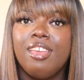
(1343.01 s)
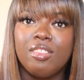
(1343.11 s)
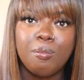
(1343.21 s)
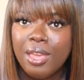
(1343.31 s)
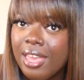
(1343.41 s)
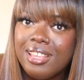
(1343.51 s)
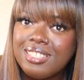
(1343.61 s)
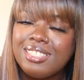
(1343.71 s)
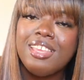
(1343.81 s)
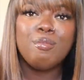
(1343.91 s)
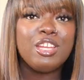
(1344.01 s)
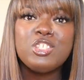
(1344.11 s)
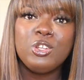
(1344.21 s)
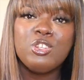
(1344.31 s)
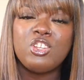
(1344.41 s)
and the paste. Make
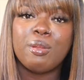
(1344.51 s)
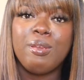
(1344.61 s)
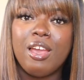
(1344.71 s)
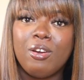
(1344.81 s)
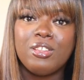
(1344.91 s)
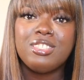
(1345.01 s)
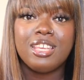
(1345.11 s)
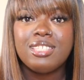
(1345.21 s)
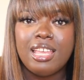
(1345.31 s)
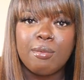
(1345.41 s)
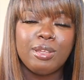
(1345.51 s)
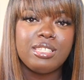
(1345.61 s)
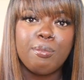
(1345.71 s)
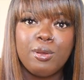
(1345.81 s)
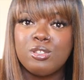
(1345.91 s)
sure you check me out on TikTok because
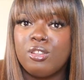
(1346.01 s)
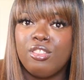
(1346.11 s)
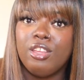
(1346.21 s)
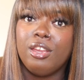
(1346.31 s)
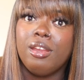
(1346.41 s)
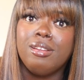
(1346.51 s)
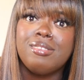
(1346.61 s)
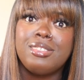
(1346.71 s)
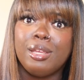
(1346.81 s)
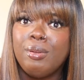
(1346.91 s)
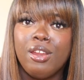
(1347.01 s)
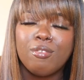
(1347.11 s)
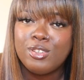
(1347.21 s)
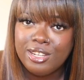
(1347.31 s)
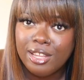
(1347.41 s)
I post on there damn near
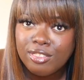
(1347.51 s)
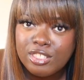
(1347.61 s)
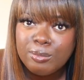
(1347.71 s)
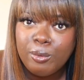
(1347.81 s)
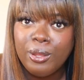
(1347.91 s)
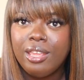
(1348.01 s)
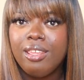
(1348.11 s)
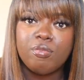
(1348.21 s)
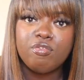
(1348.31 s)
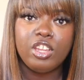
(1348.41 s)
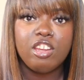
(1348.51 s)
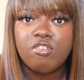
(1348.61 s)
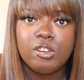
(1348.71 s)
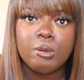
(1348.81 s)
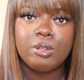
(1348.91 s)
every day at this point. Very
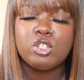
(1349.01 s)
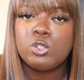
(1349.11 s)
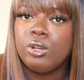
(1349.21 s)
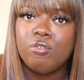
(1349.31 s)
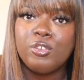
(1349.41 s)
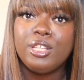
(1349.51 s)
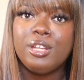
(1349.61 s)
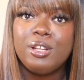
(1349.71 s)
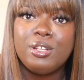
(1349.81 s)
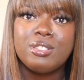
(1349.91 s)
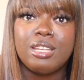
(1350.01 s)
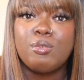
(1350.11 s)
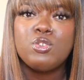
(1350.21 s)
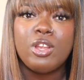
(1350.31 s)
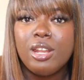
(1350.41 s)
frequent short videos and
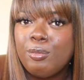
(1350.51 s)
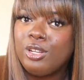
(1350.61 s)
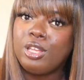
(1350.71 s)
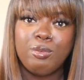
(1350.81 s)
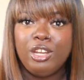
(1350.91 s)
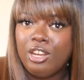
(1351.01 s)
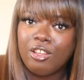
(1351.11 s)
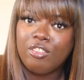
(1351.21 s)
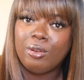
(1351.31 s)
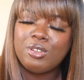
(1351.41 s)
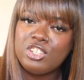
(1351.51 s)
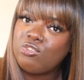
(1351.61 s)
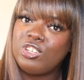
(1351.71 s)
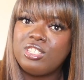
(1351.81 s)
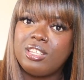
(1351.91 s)
I'm trying to build a community on there. We
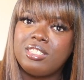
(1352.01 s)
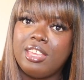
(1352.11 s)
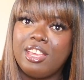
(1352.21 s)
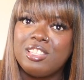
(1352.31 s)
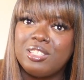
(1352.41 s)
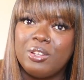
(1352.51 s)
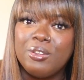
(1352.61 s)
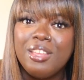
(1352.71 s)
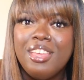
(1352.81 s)
just reached 6k so